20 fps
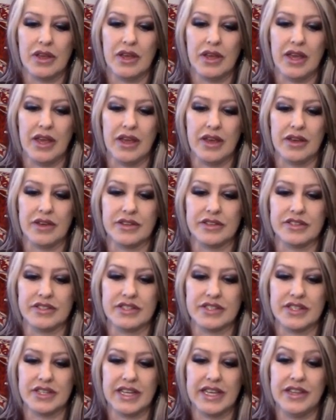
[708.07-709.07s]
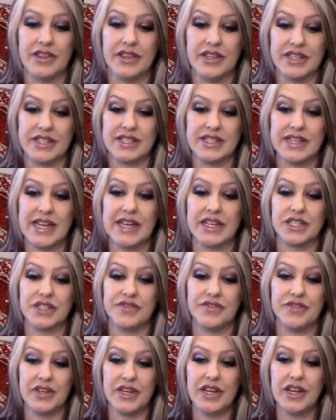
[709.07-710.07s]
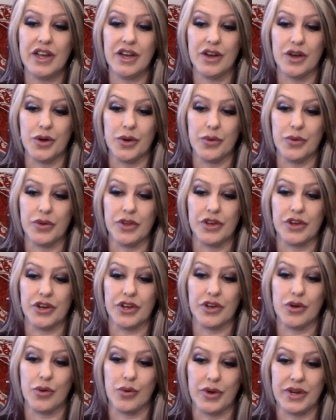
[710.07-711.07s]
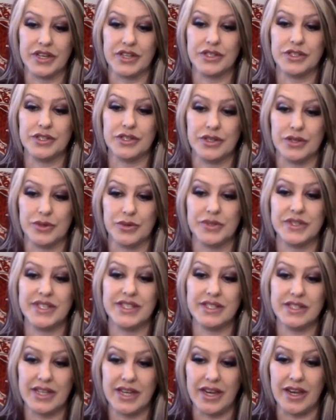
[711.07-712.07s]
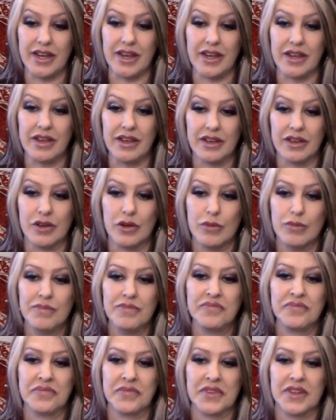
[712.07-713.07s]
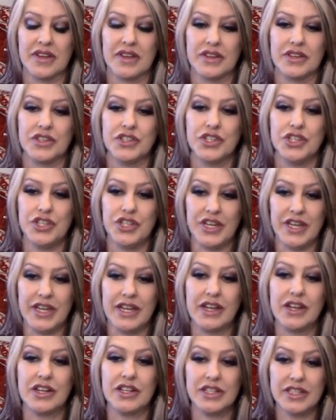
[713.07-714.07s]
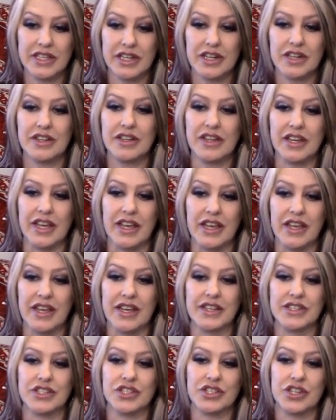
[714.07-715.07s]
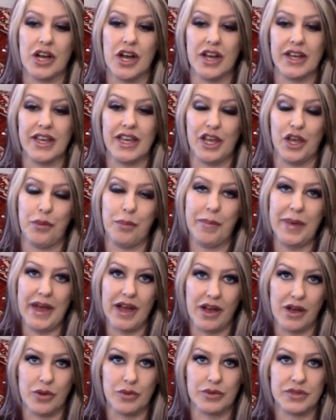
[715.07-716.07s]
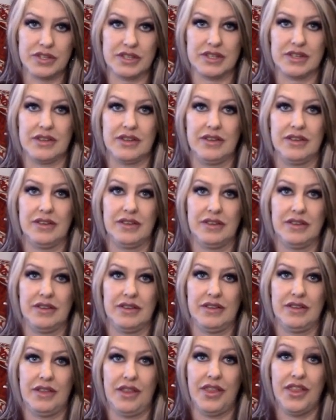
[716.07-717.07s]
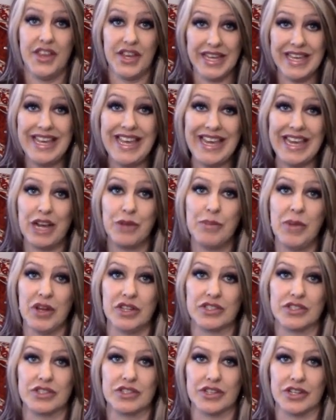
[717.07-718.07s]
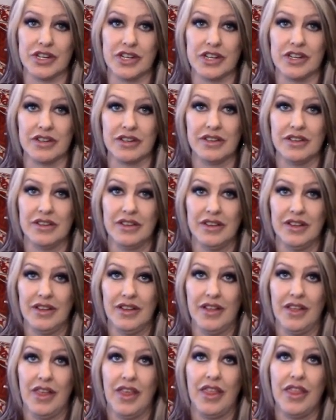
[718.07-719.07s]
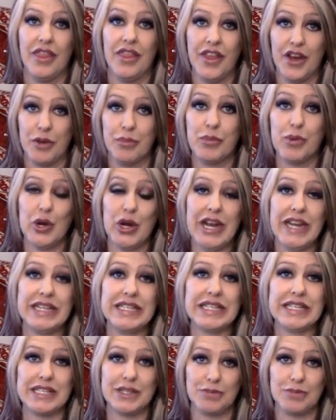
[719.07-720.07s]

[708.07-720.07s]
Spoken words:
And in this next video, you're going to see she clearly is talking about the king monster, the prince